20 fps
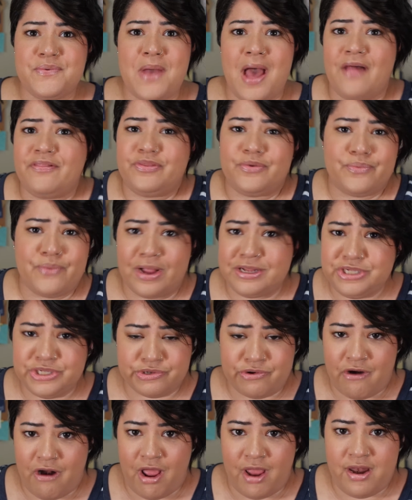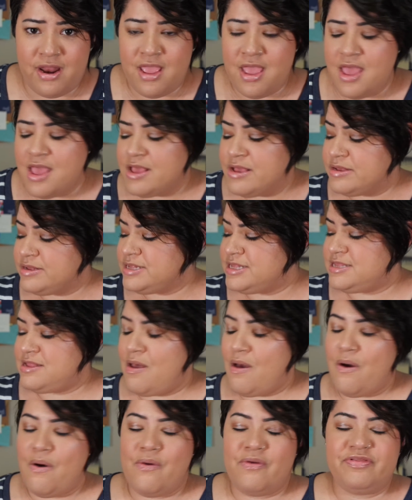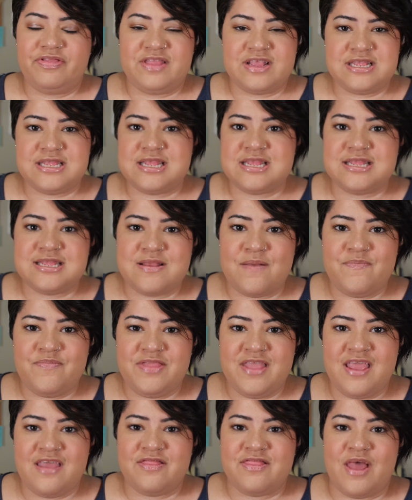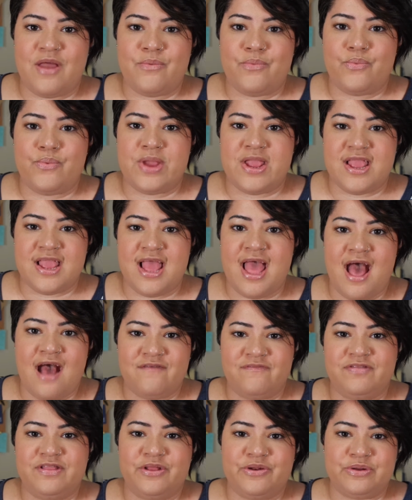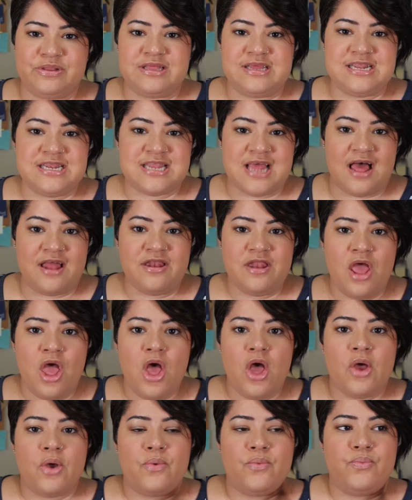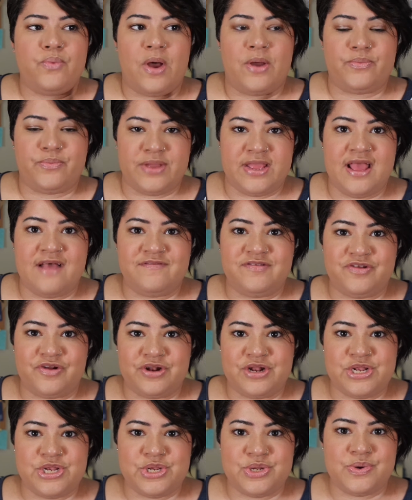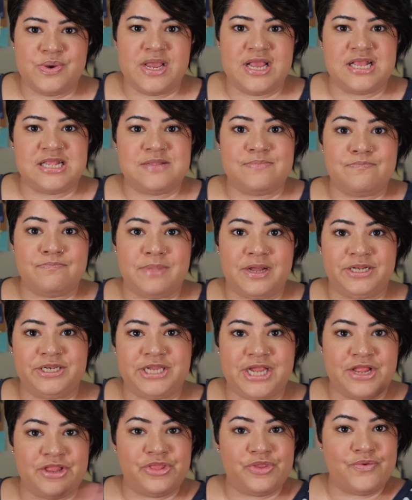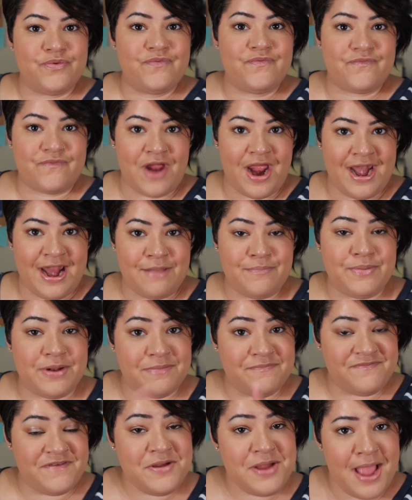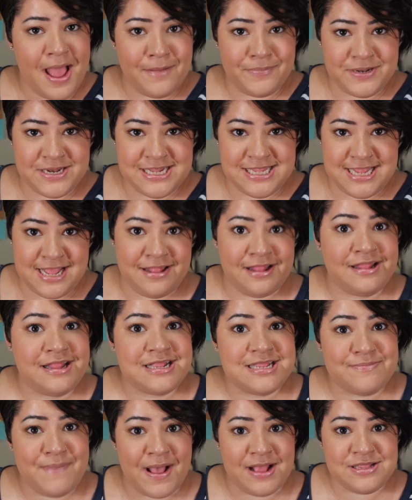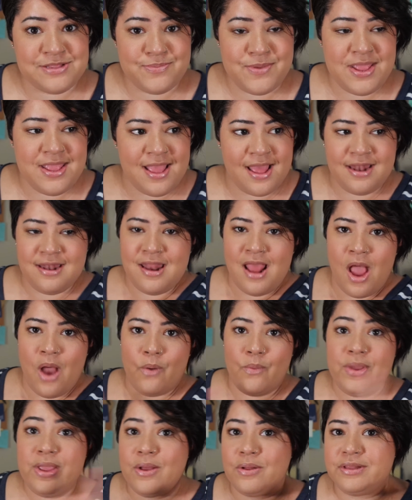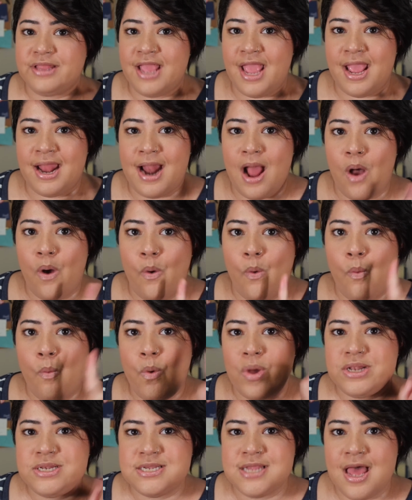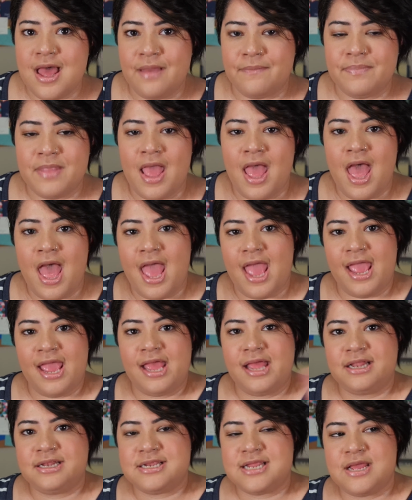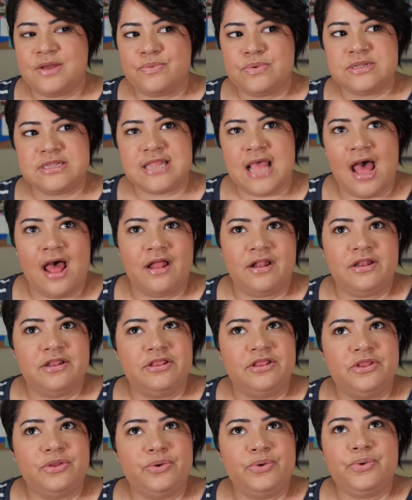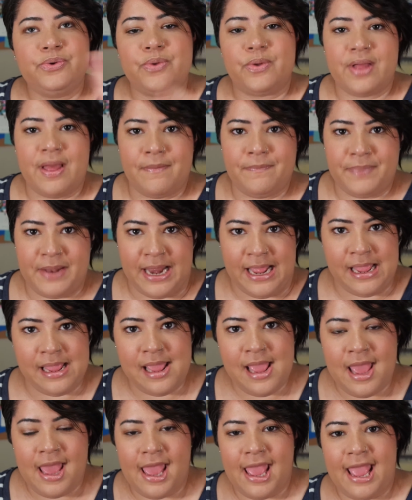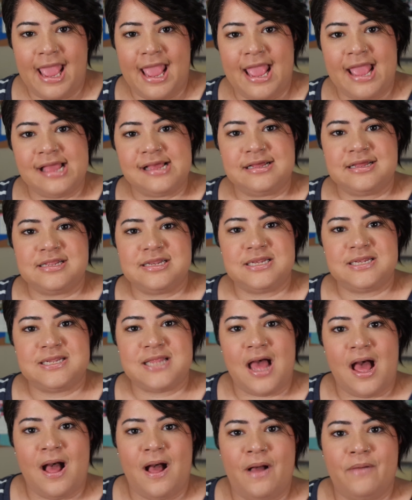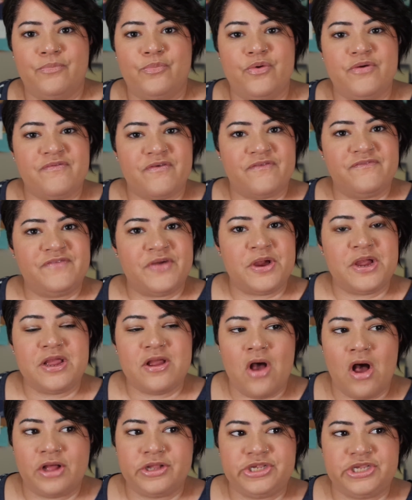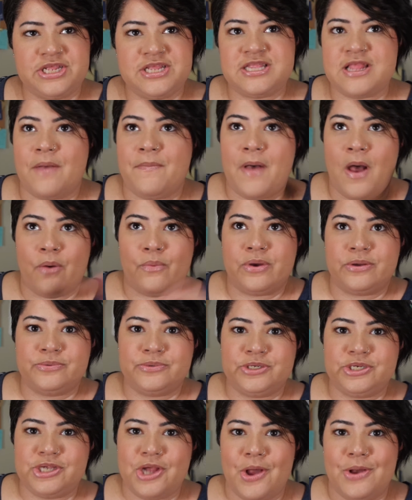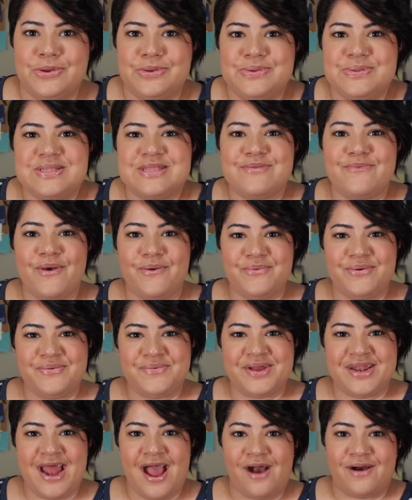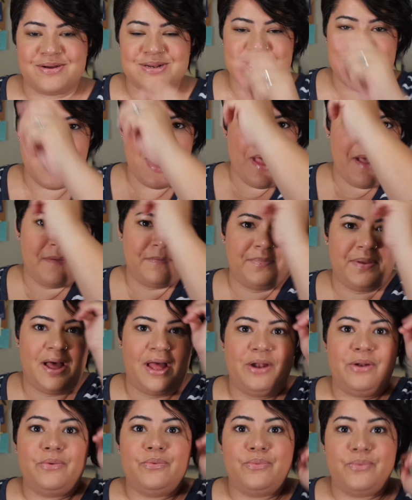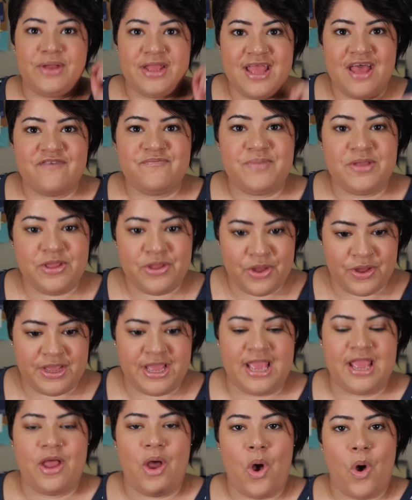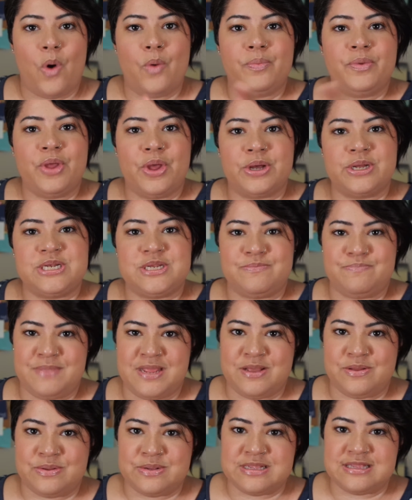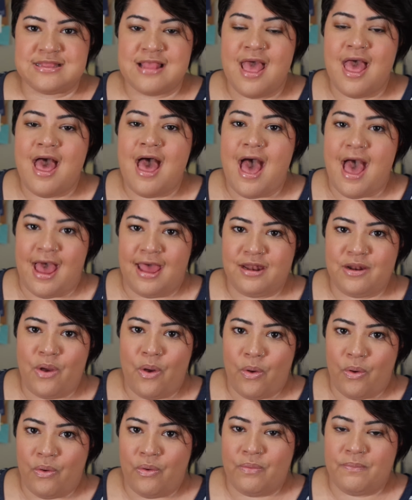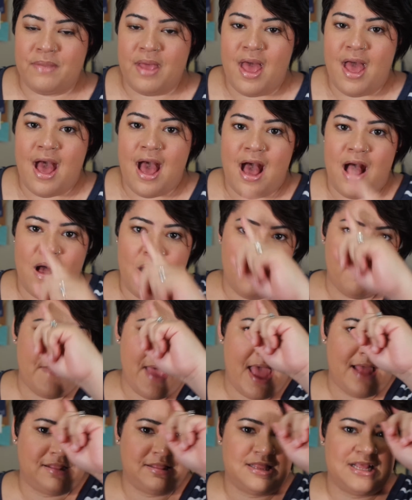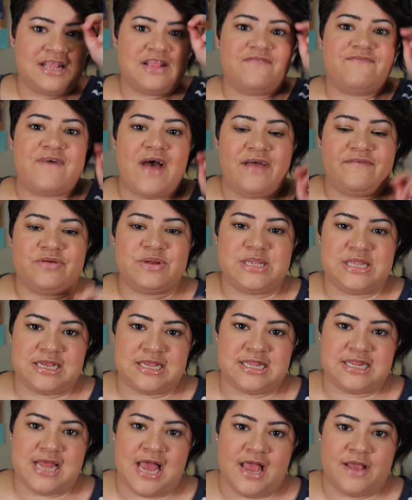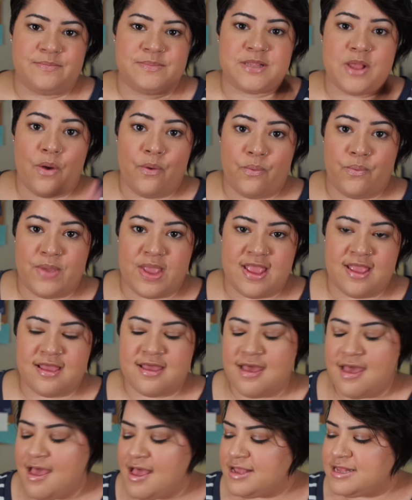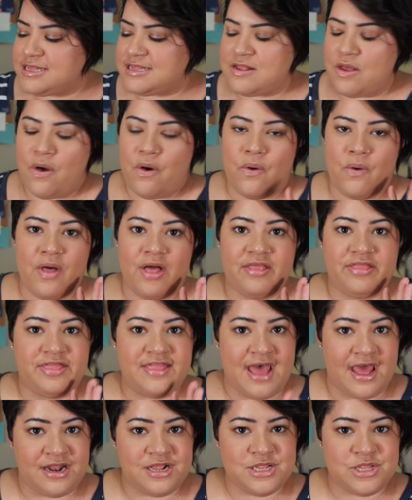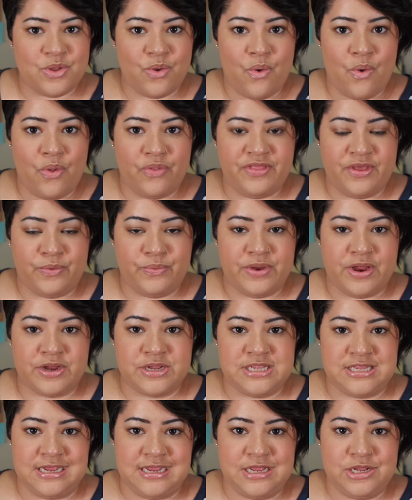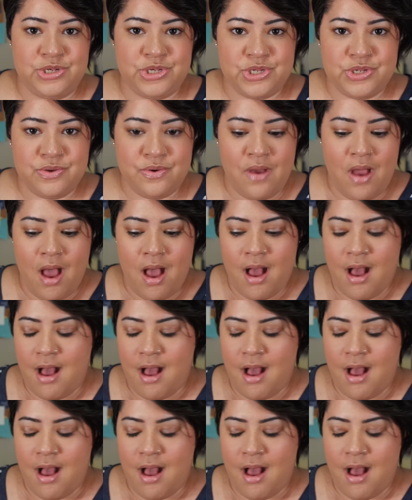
you at the restaurant. So this is something that we have literally done. What we have started to do is Monday through Friday, but I'm very happy to say that this past weekend we only ate out one time, and it was at the noodle company. And we were very cautious about what we chose when we went out, but we have been cooking home cooked meals at home at least 5 or 6 times a week. So that is the goal that we are sticking to.